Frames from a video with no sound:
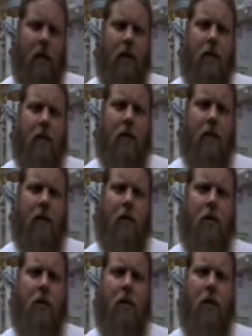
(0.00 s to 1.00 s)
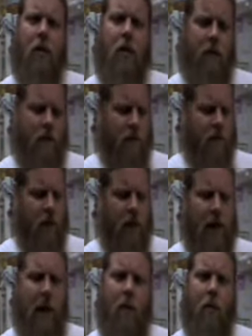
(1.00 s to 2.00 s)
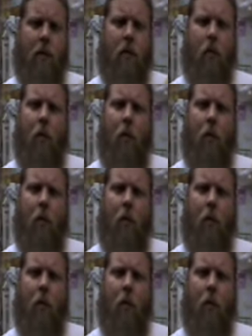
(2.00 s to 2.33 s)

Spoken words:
the little flour,